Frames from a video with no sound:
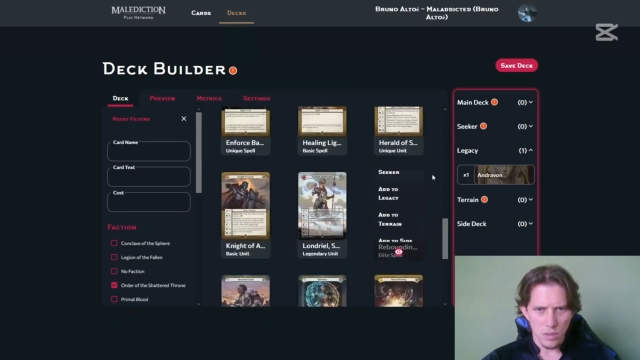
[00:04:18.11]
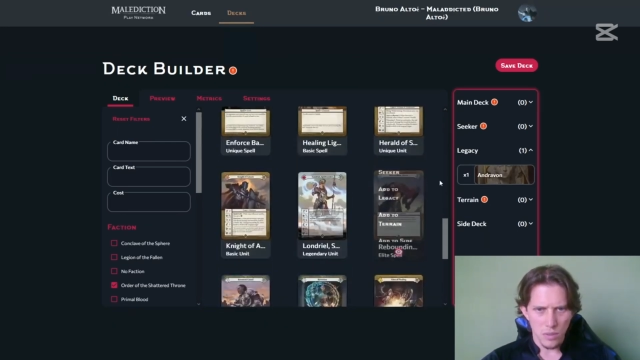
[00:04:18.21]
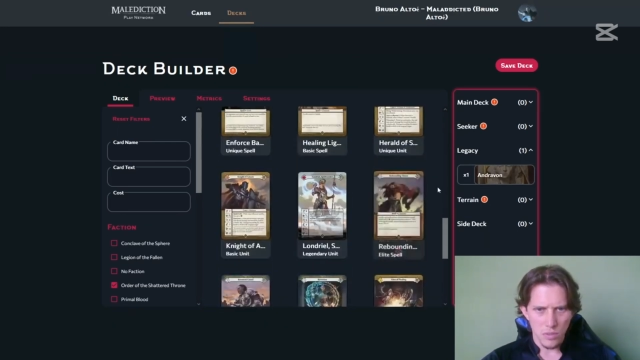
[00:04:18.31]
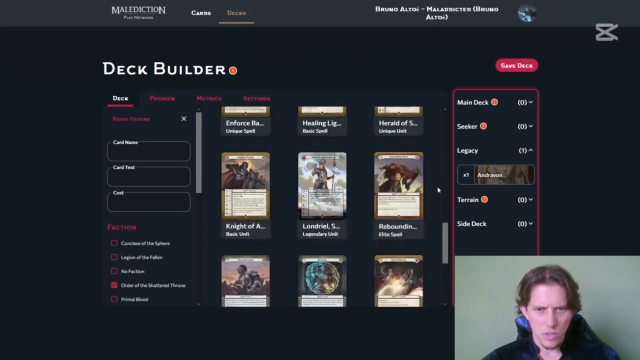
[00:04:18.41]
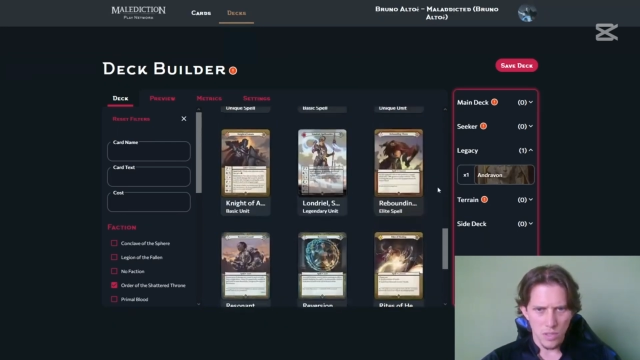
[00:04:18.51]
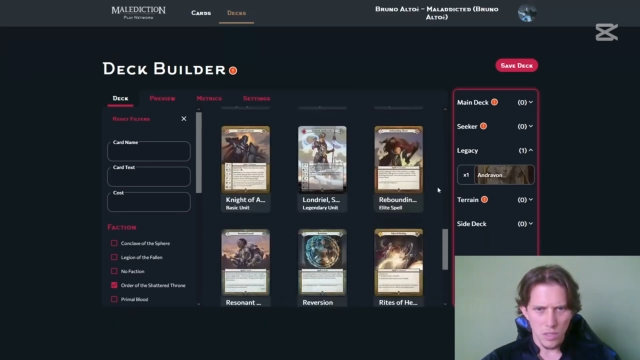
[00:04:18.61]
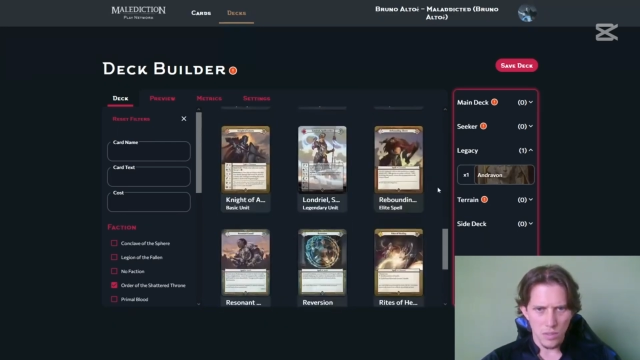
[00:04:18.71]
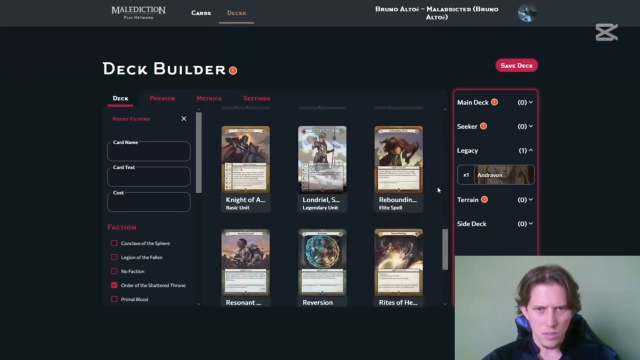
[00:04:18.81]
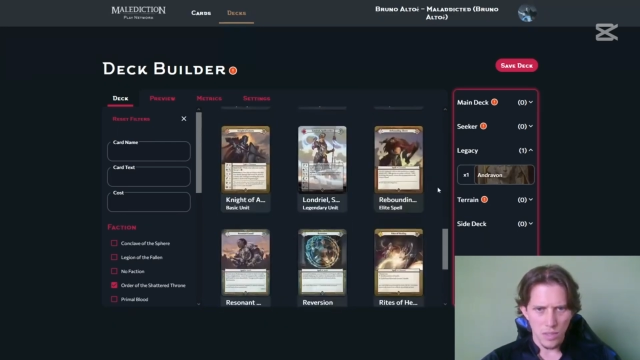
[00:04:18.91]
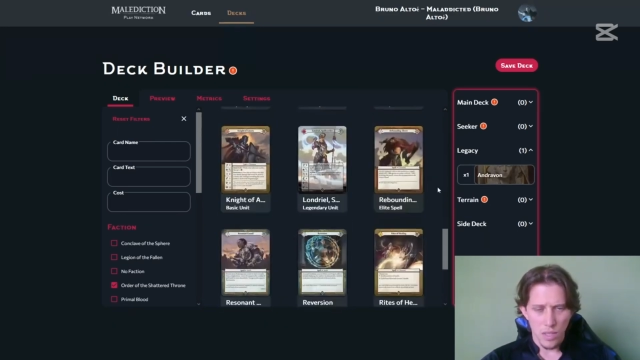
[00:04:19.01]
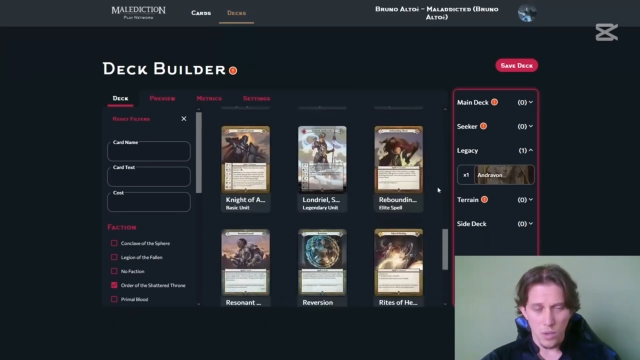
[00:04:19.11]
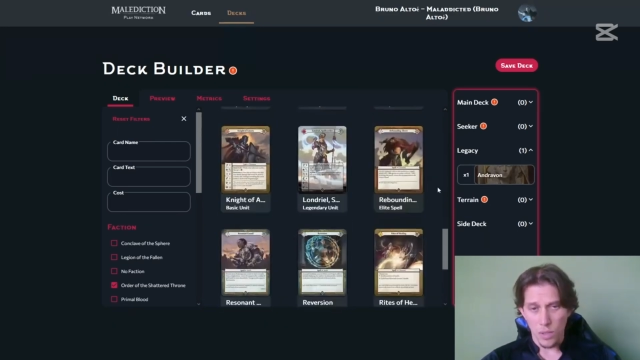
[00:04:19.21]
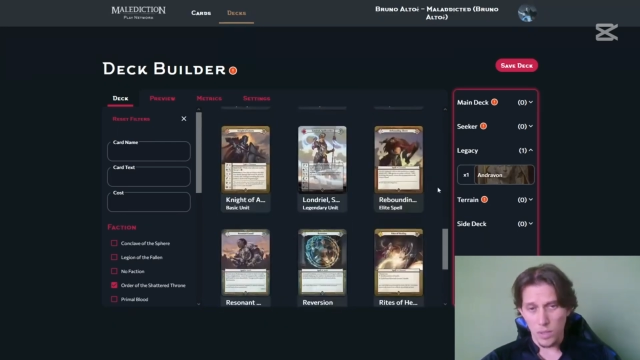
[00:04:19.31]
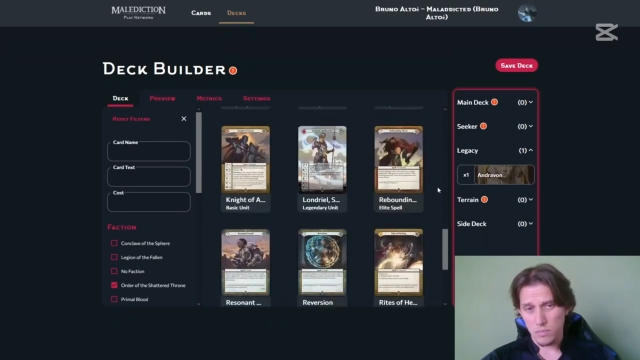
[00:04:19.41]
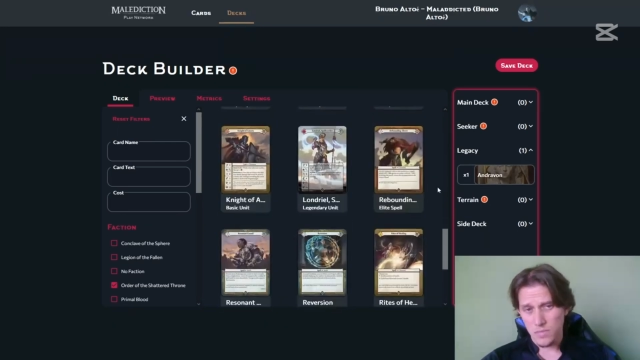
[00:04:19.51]
Lone Rail.
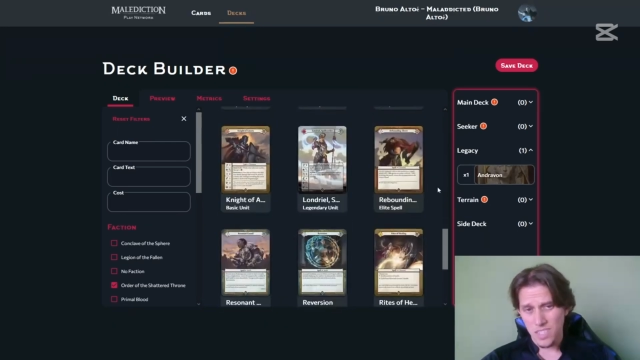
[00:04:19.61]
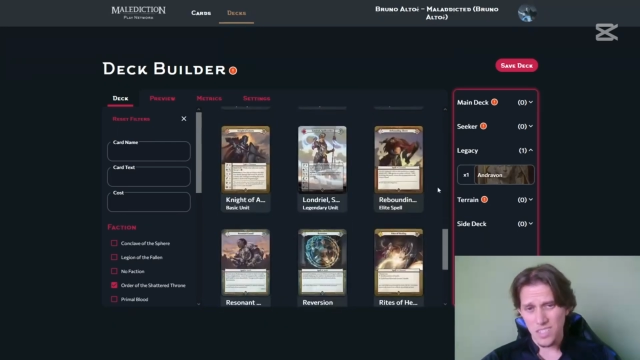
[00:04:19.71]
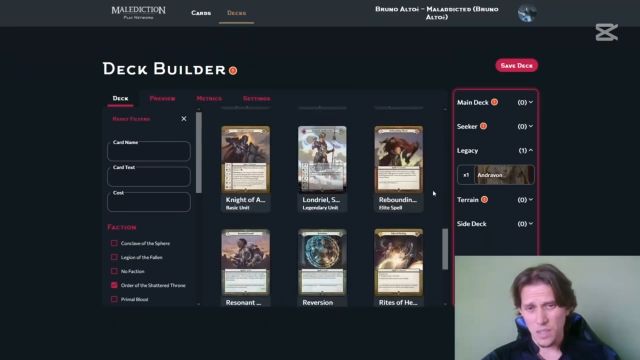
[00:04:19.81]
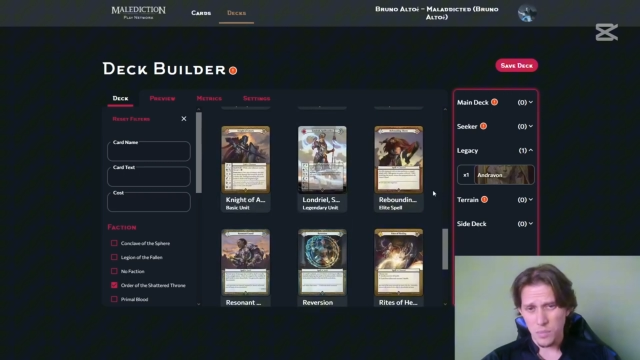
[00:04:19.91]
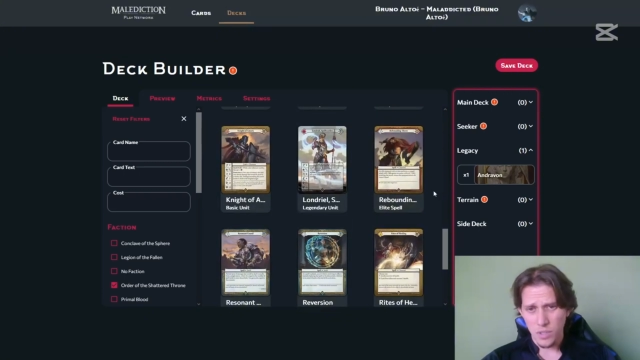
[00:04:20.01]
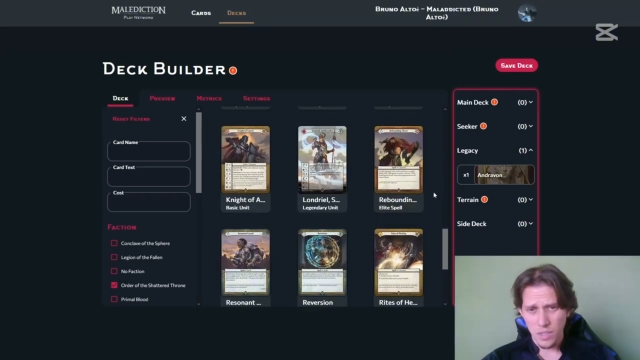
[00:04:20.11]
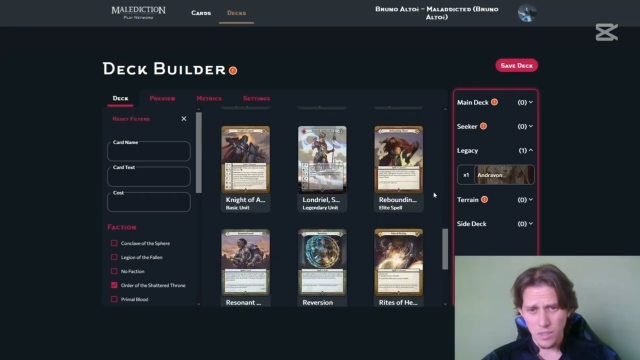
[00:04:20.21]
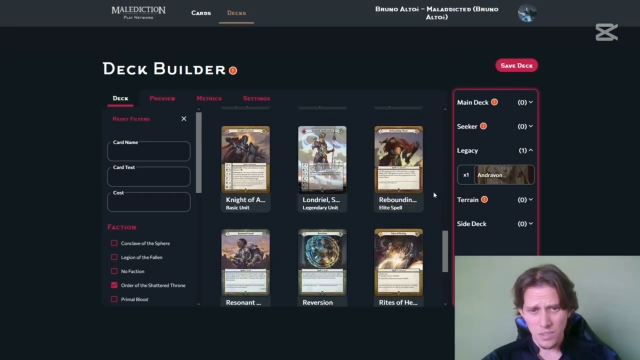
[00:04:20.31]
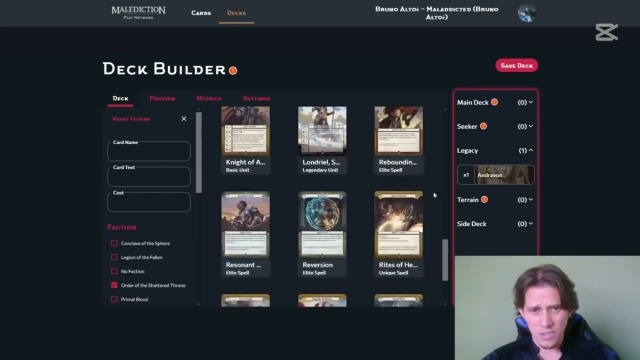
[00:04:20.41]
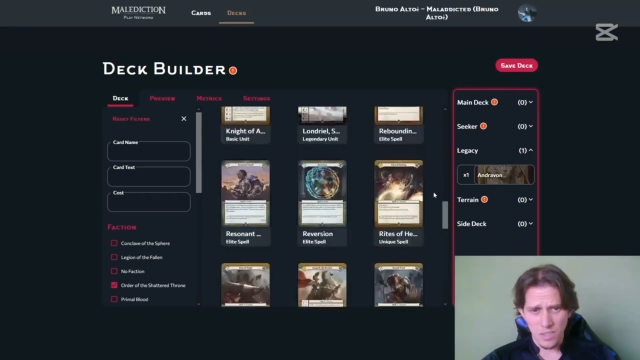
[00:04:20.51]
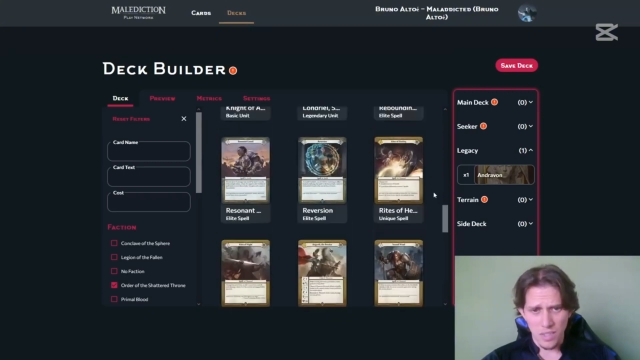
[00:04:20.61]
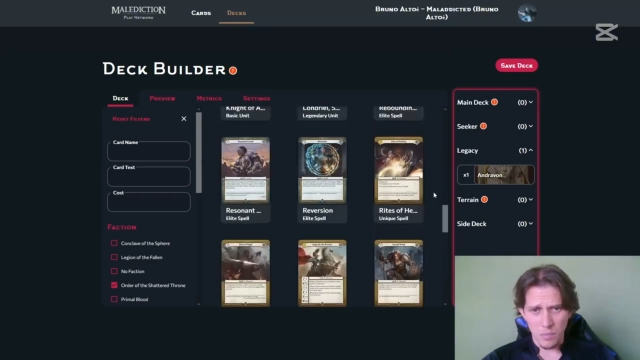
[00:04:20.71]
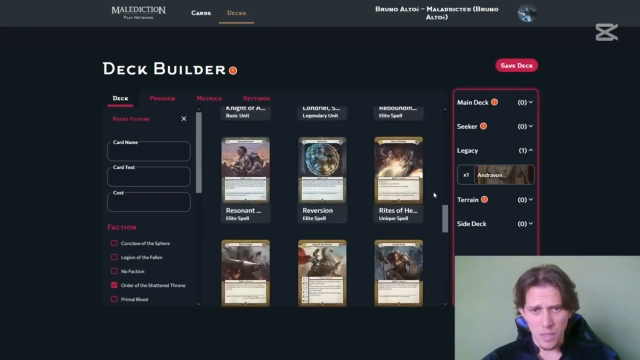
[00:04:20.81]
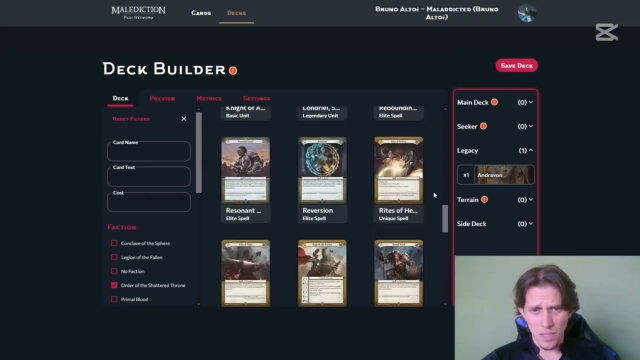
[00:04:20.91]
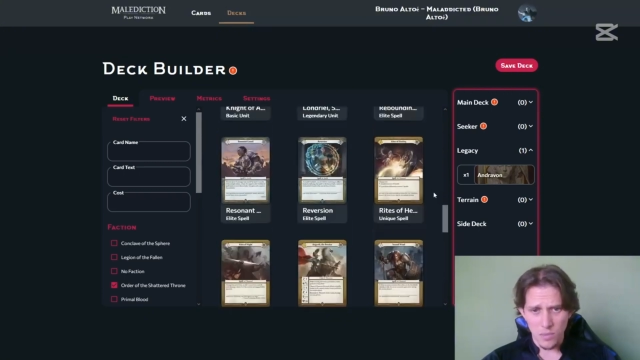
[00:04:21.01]
Well, this deck building is not
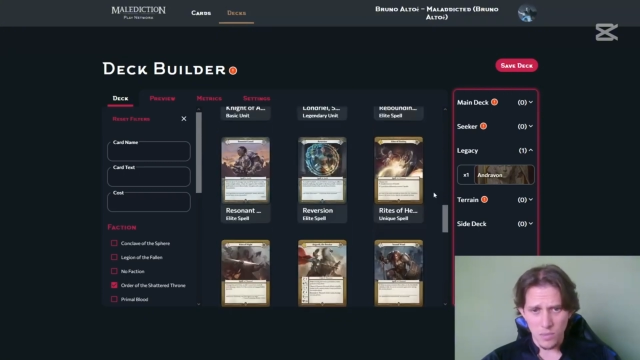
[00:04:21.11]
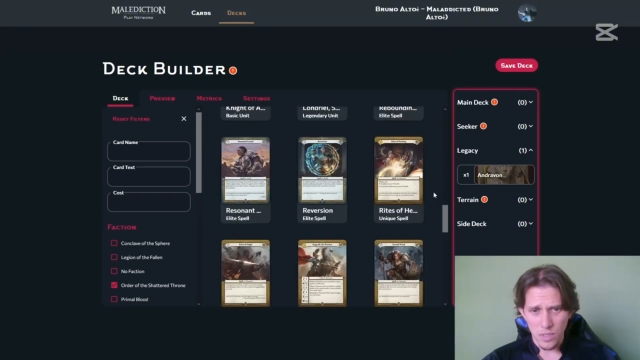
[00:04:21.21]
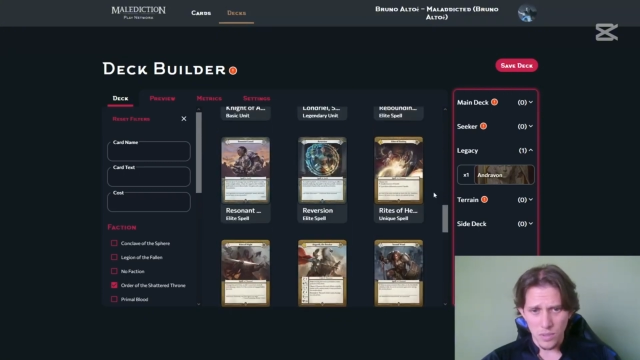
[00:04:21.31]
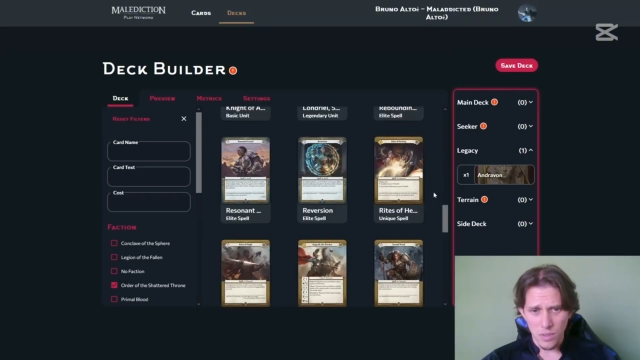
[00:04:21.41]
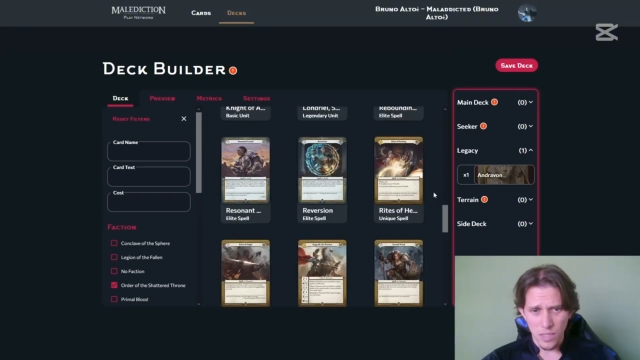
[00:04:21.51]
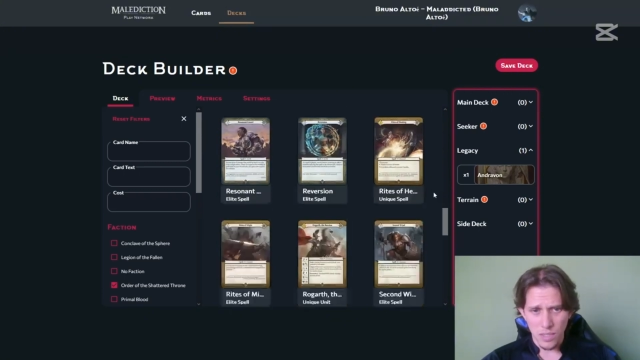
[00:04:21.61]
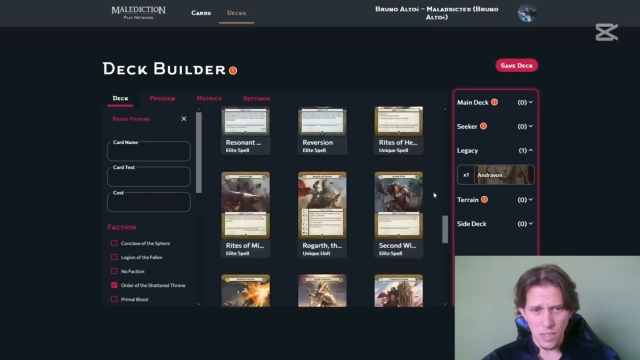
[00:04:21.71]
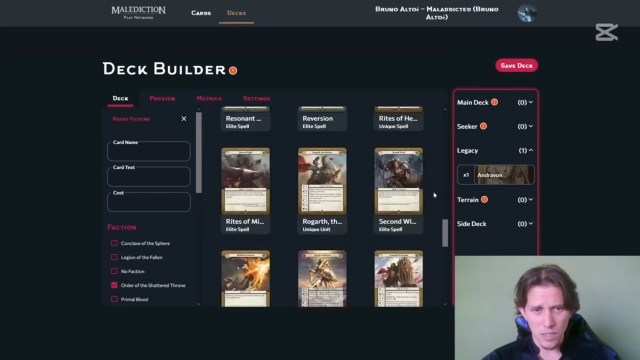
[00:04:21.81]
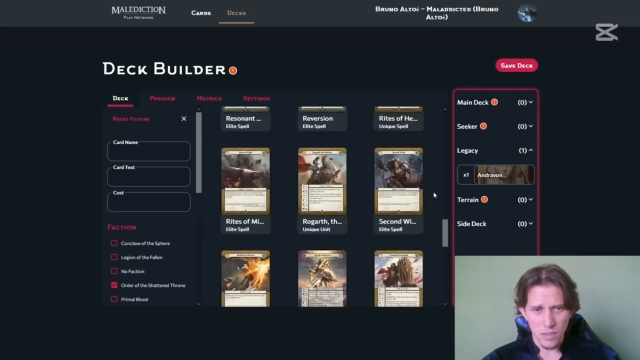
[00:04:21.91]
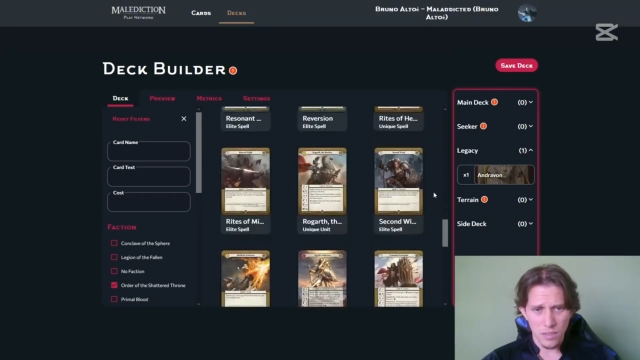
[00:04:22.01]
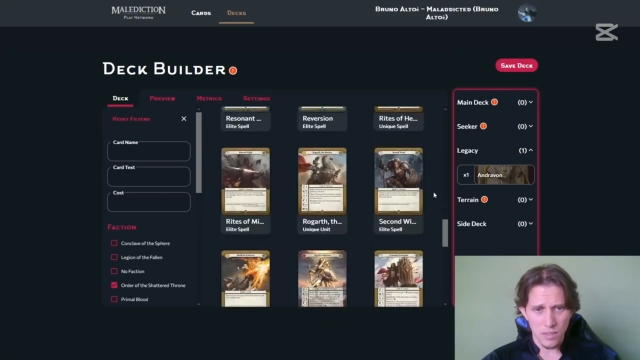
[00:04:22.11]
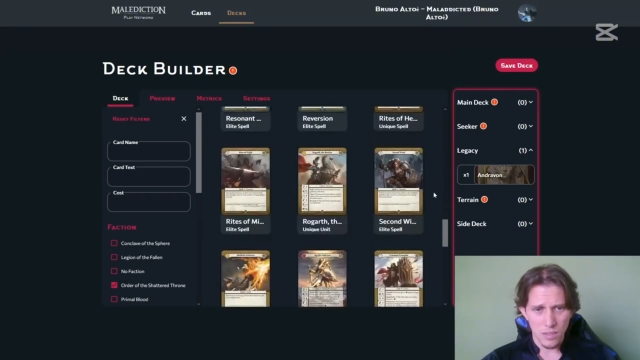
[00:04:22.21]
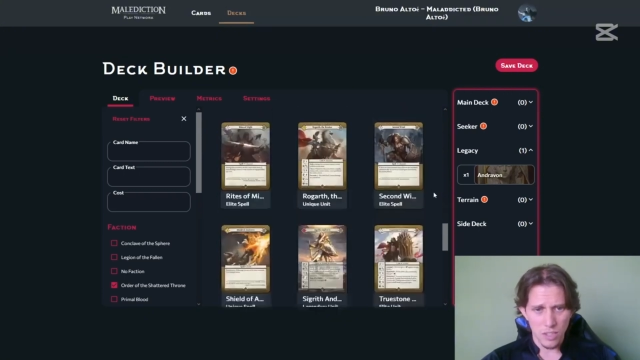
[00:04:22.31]
the best one, right guys?